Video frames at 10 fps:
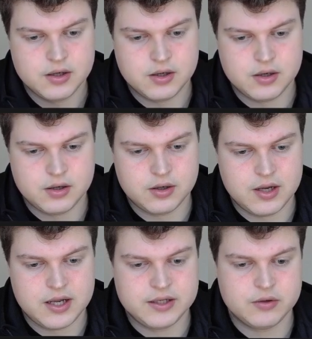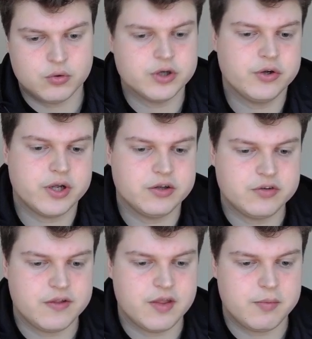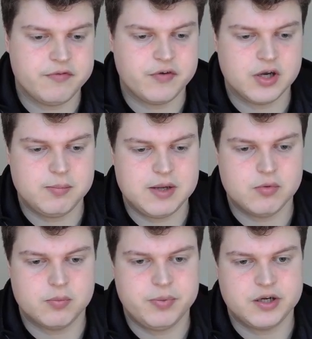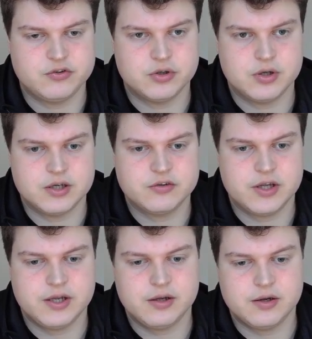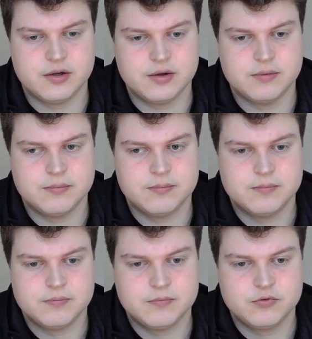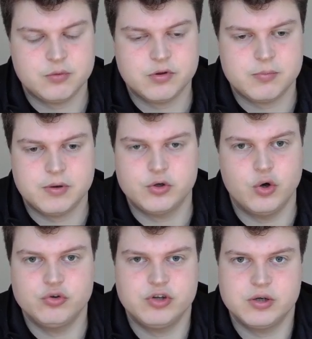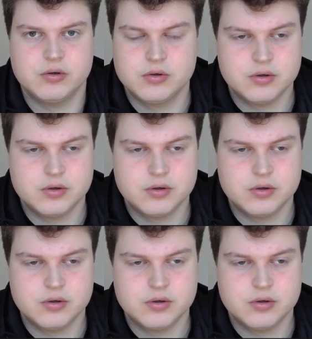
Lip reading: and or you can send them a funny meme or picture, like saying something about ghosting,